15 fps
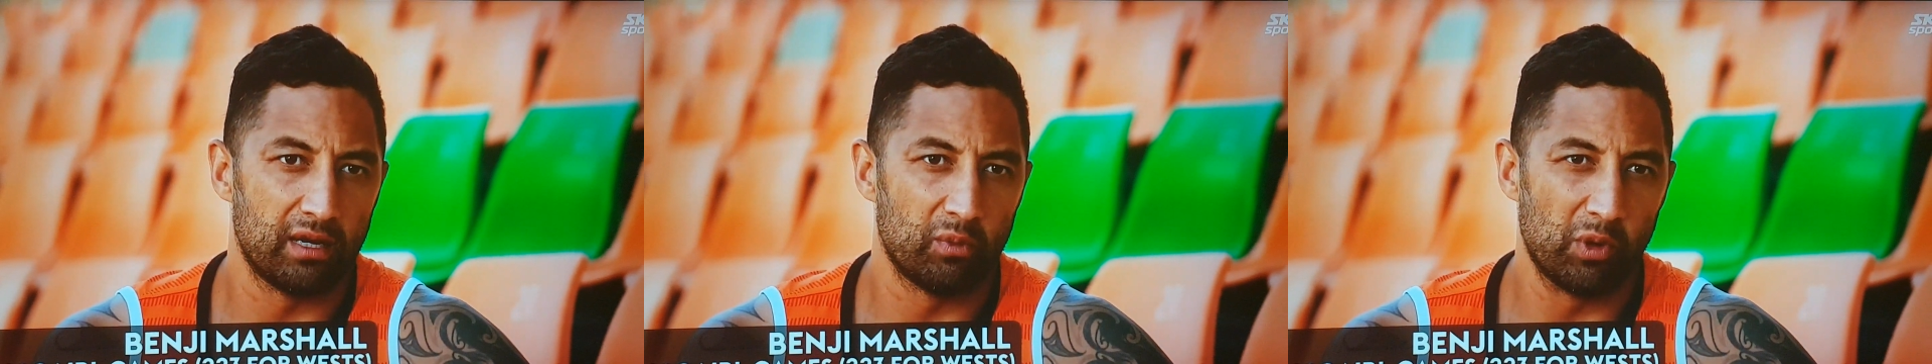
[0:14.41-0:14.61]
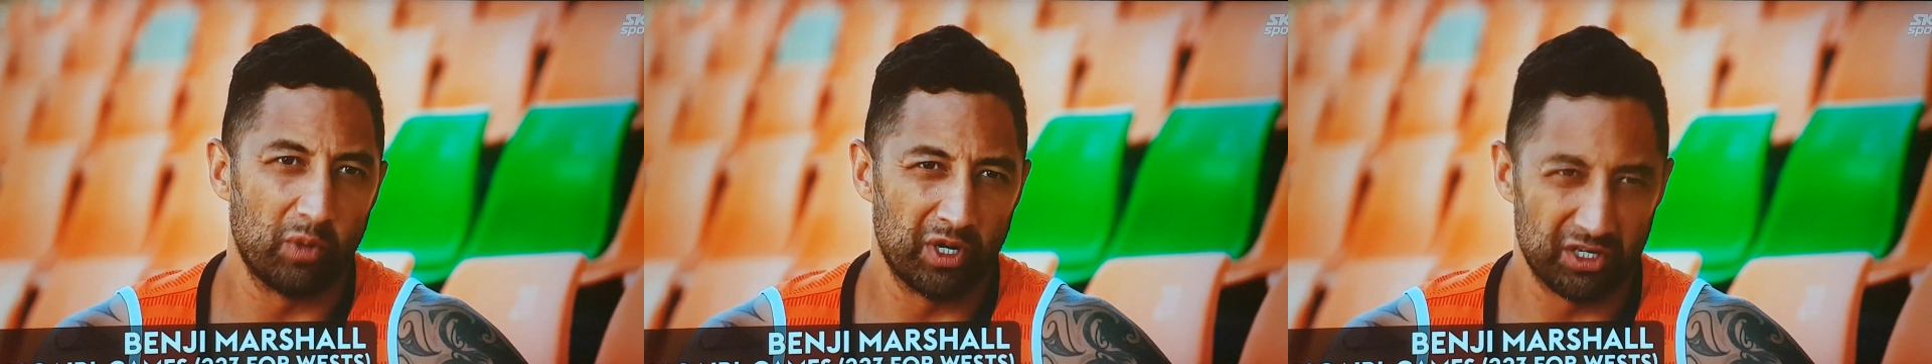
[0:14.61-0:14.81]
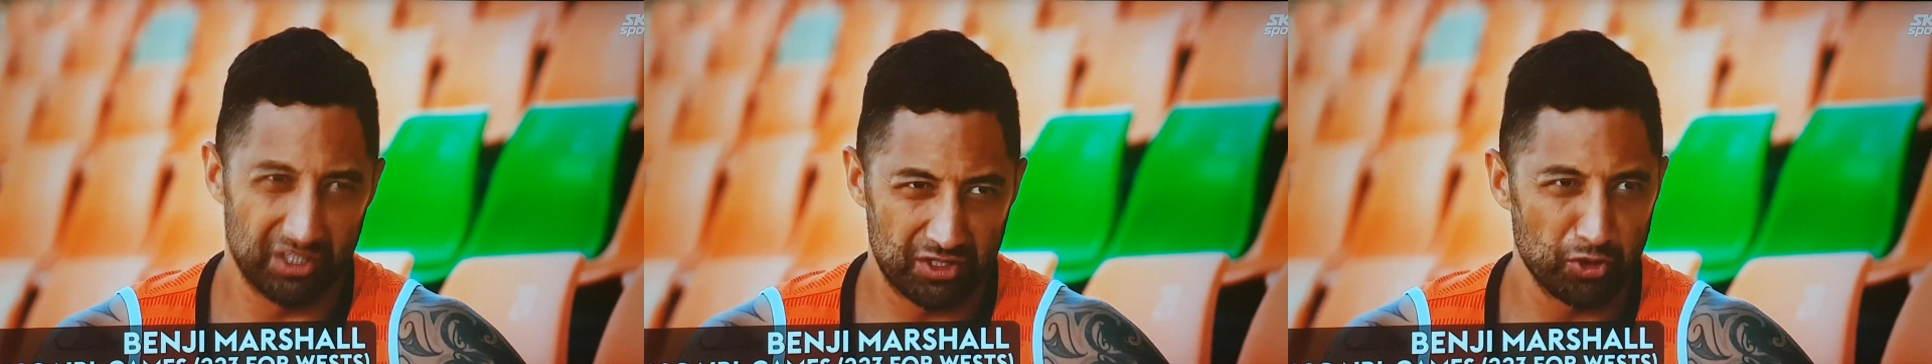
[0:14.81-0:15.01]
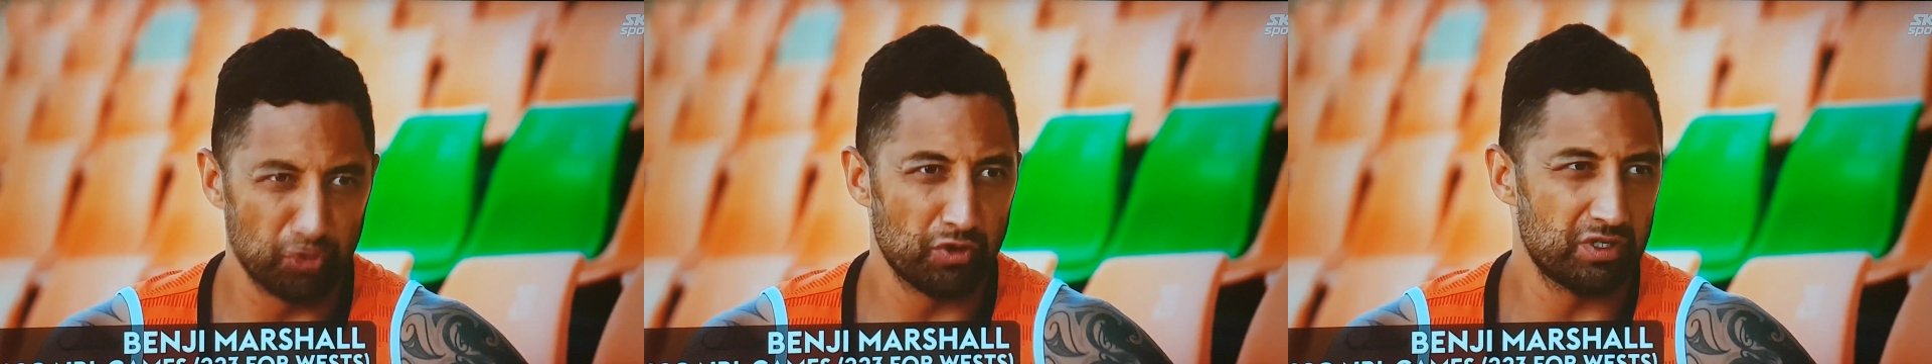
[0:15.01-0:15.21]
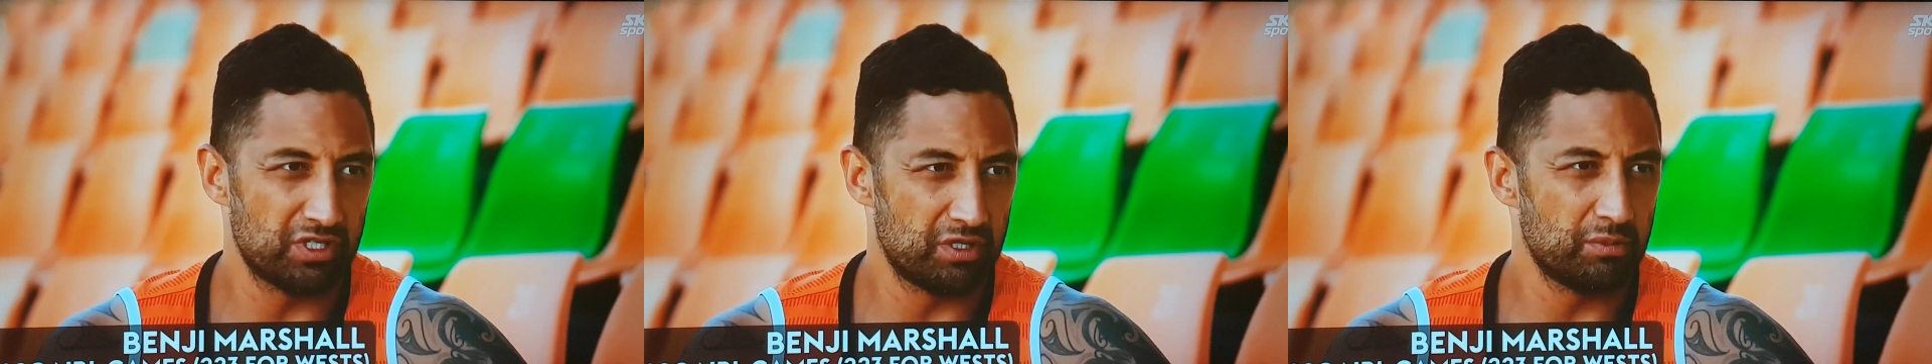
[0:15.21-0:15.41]
uh, we went on a
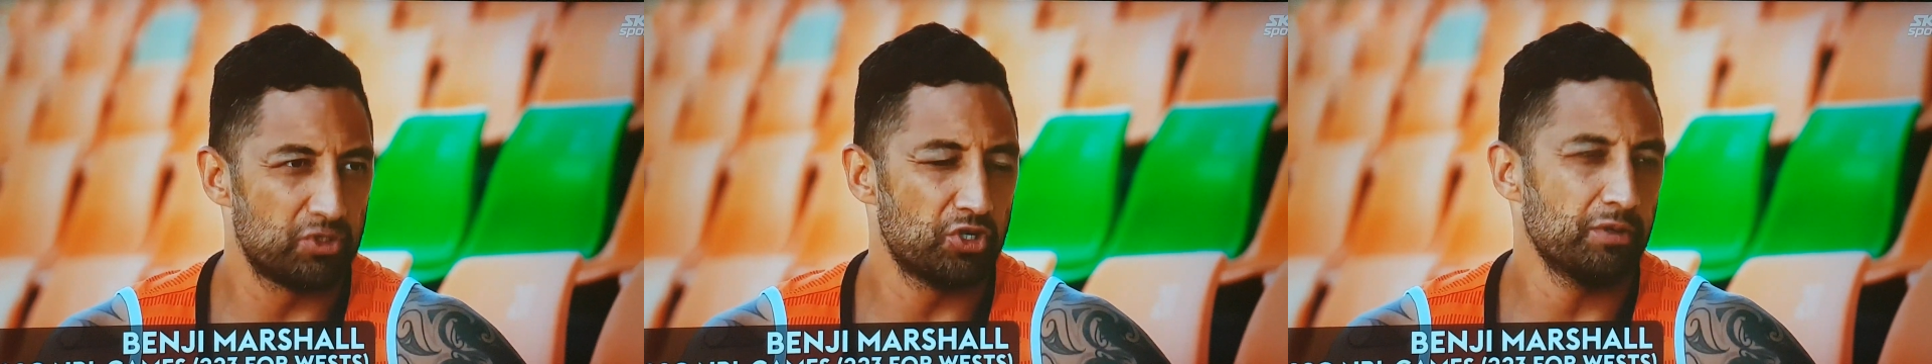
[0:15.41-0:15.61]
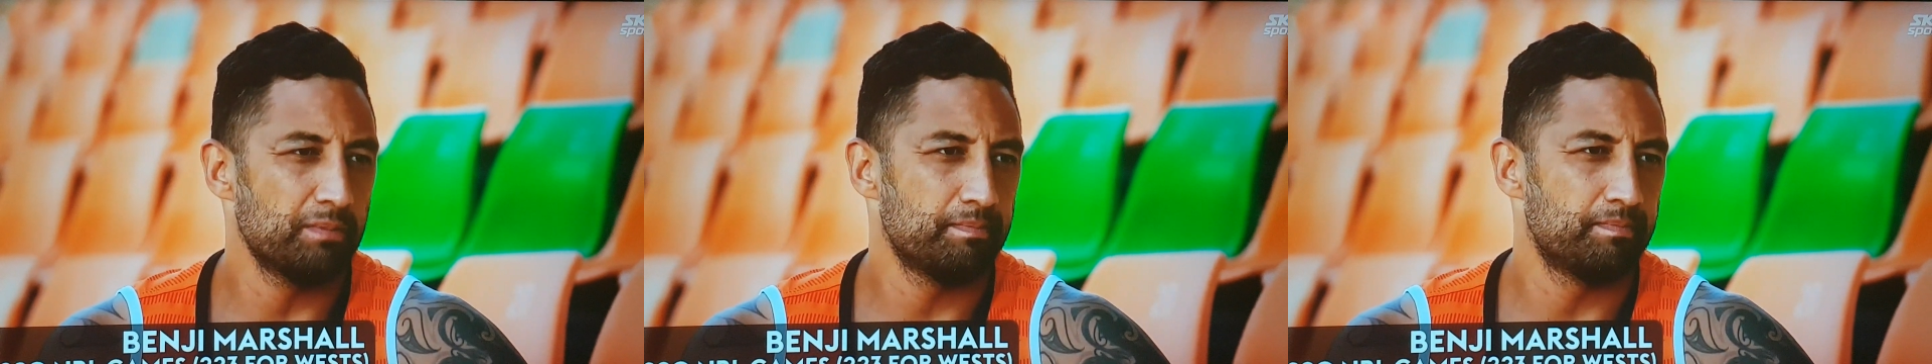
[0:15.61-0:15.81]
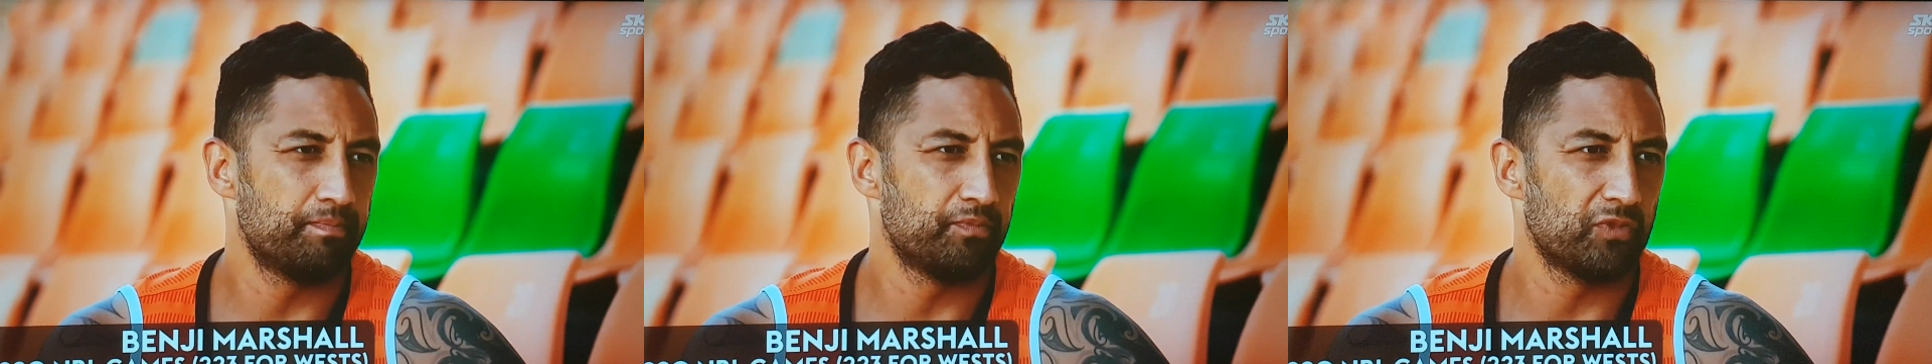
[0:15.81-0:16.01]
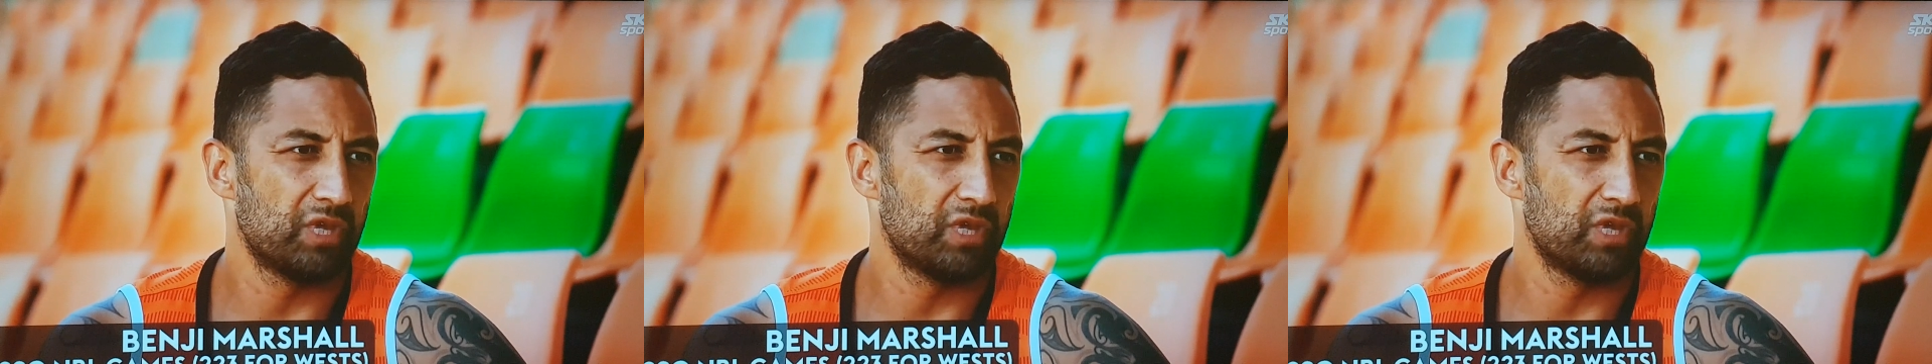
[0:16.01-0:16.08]
tourism trip